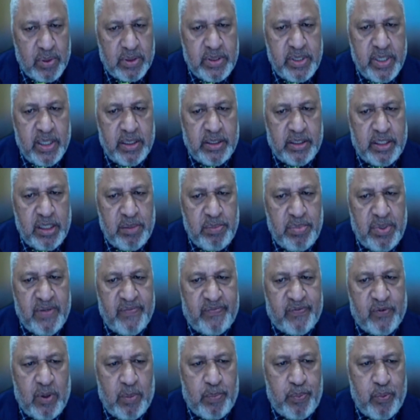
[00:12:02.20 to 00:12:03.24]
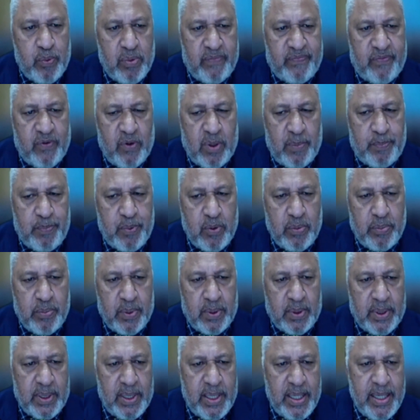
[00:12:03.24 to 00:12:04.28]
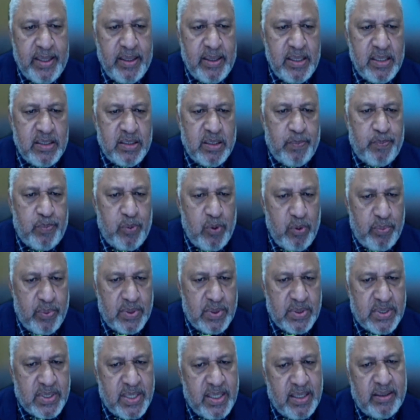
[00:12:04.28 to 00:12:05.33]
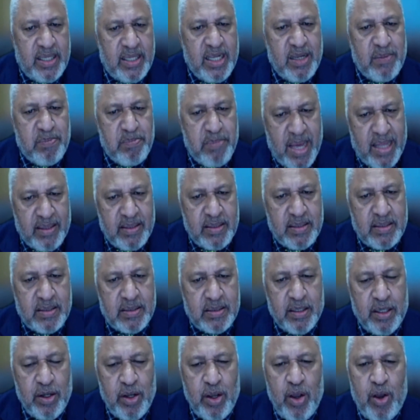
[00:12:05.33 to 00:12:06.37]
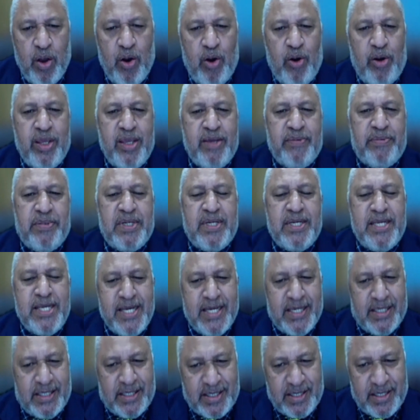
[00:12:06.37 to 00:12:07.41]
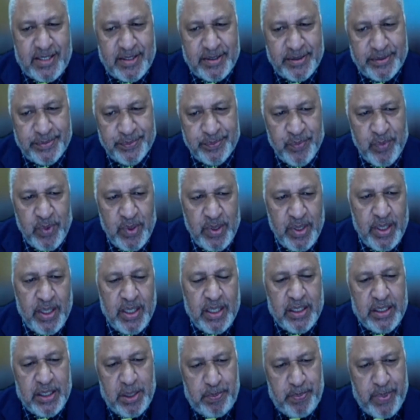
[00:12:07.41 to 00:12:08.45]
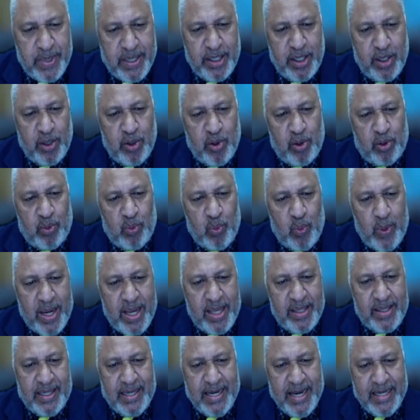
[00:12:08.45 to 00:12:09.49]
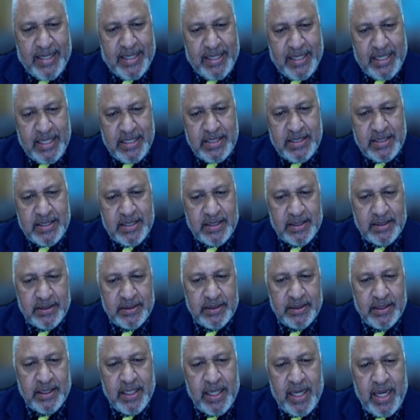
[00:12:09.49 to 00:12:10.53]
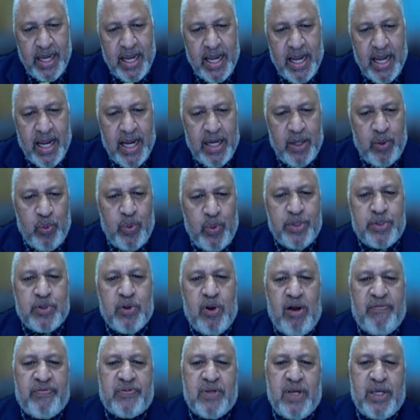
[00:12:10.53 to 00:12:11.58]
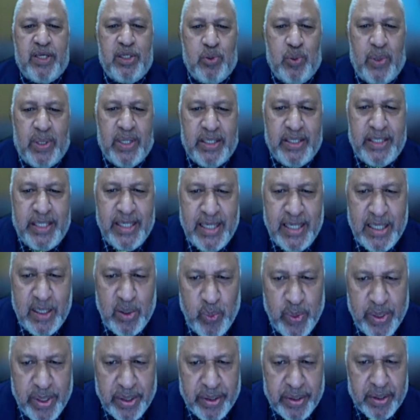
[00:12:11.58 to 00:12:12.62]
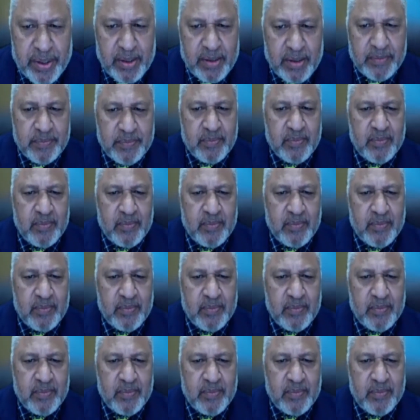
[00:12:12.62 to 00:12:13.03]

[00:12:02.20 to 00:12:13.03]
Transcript: to the TLTB for approval. And these approvals can take months or even years, depending on where the land is and which officer you are dealing with.